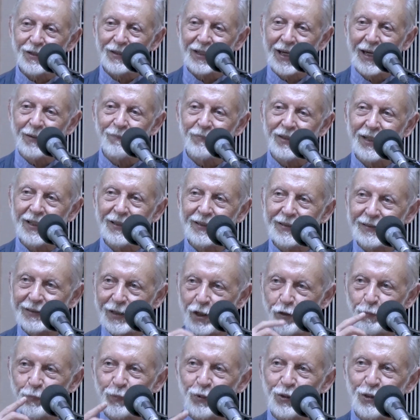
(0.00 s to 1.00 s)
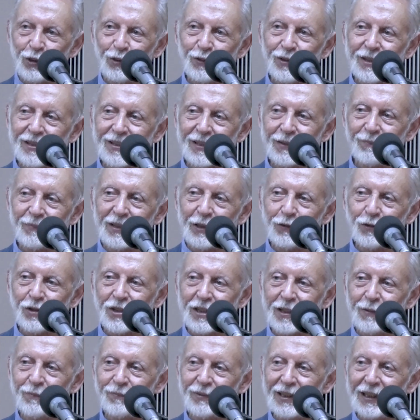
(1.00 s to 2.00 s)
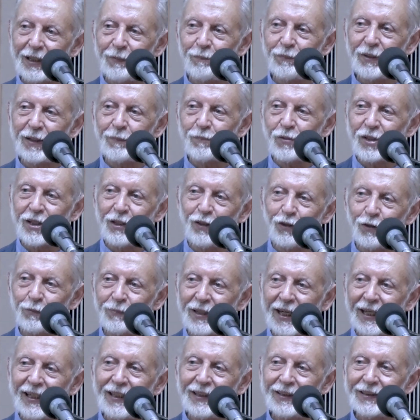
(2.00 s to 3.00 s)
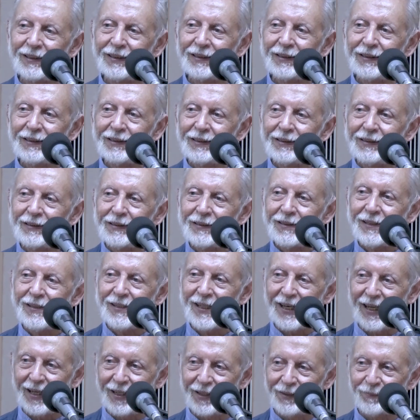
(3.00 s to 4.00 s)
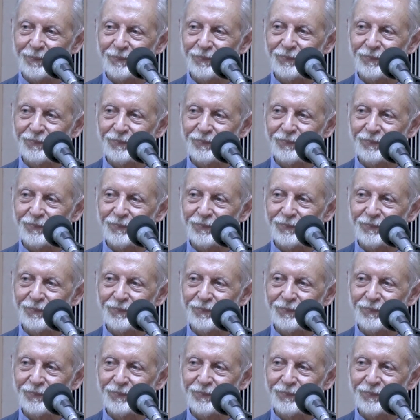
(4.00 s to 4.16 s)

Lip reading: I'm taking the spoon towards the mouth, somebody bumps into my chair.